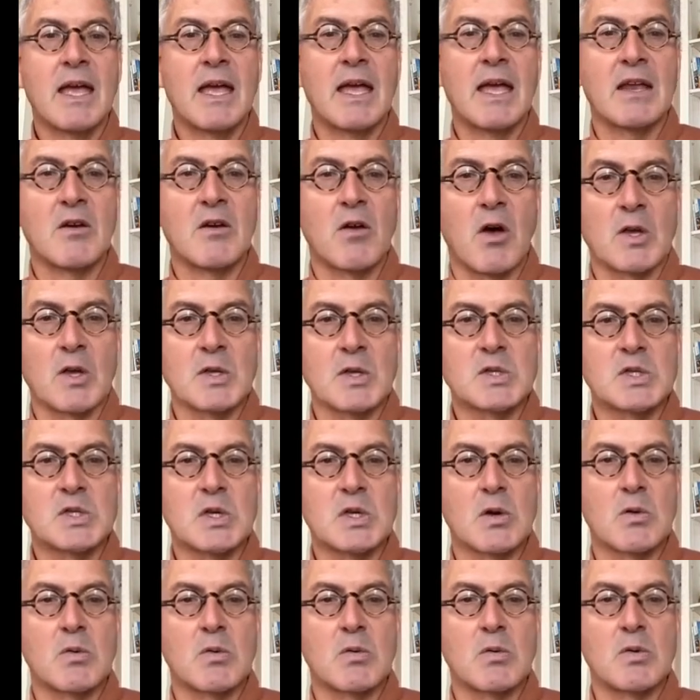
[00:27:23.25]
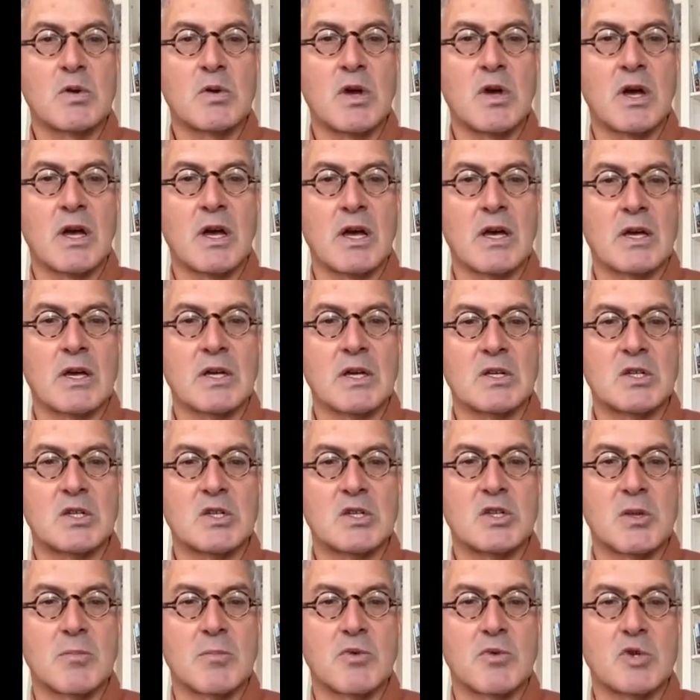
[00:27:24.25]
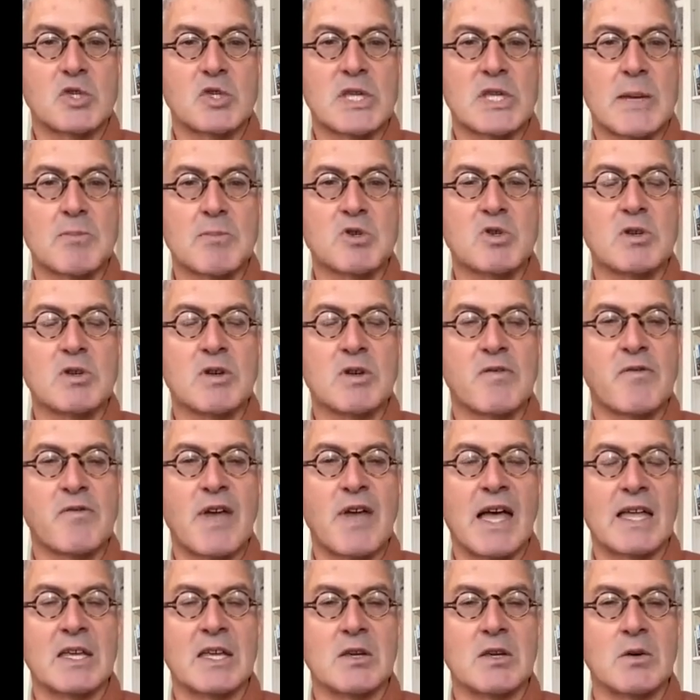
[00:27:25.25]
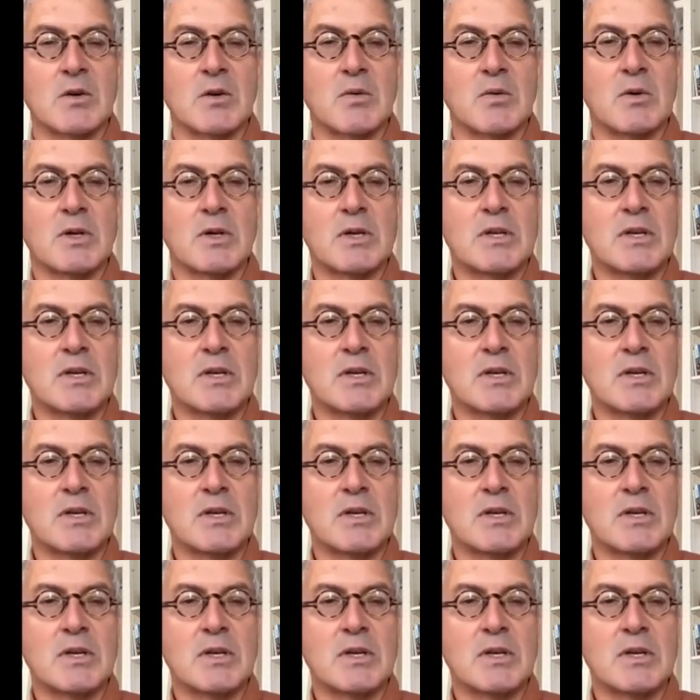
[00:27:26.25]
and also to the perception of value